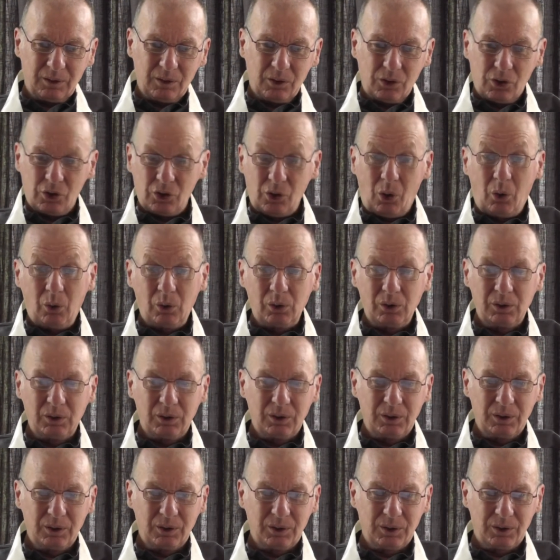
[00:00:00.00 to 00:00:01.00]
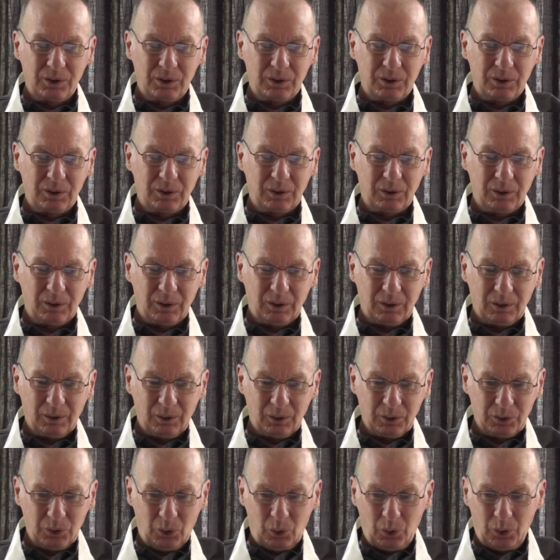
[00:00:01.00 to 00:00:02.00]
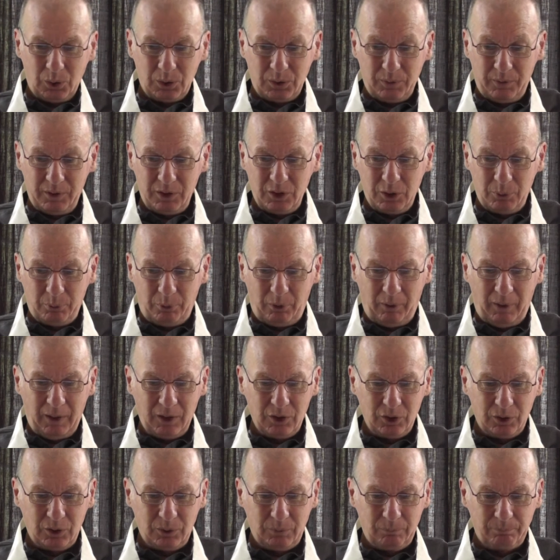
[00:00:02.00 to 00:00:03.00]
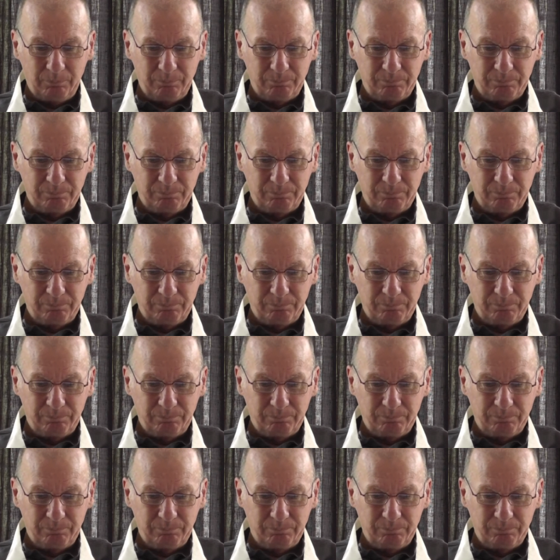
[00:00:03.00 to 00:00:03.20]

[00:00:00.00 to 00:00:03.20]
songs, uh, songs of inspiration.